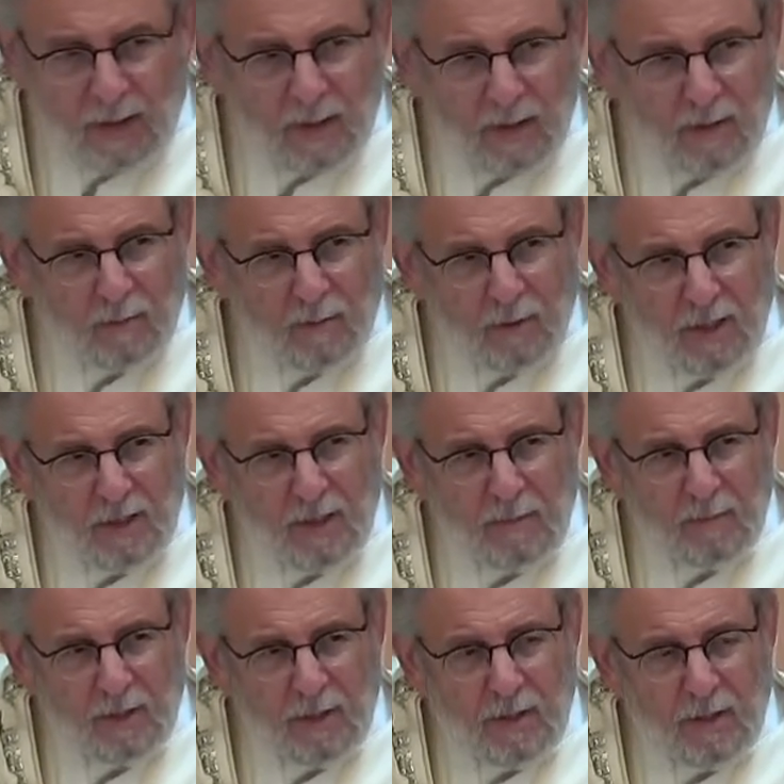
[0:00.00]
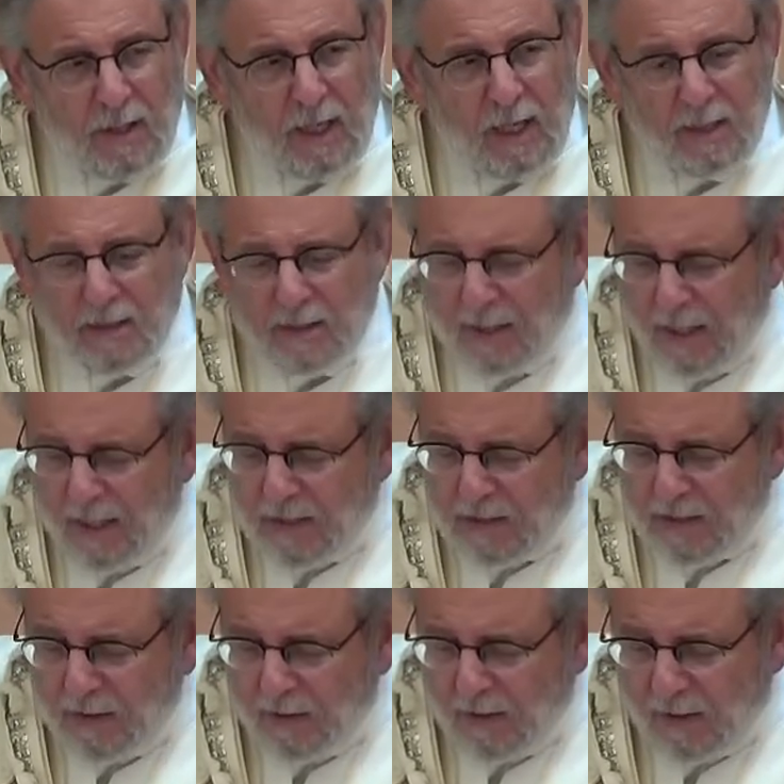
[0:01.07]
brought them to the United States in
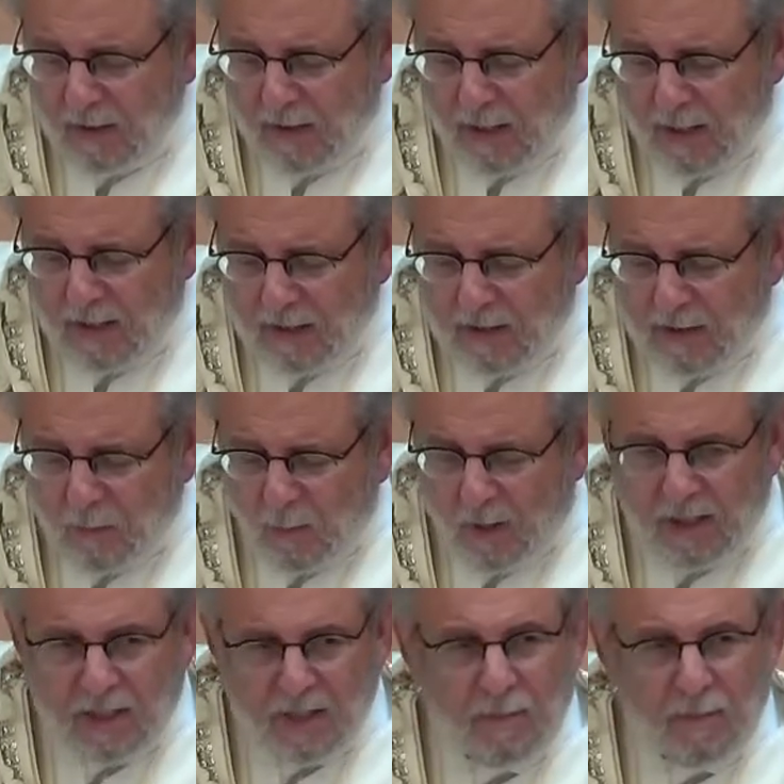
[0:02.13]
the early 1920s